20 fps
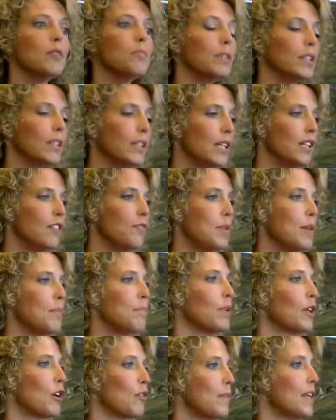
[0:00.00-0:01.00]
believe
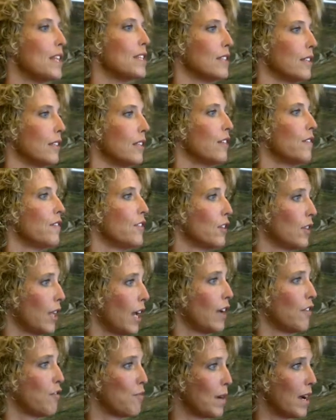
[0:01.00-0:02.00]
people are meant to live their
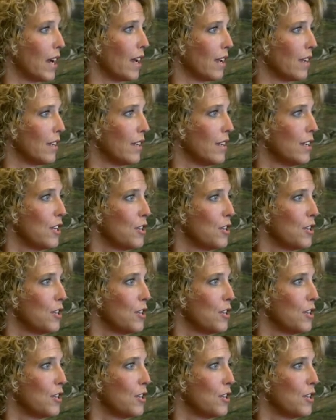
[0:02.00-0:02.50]
life by.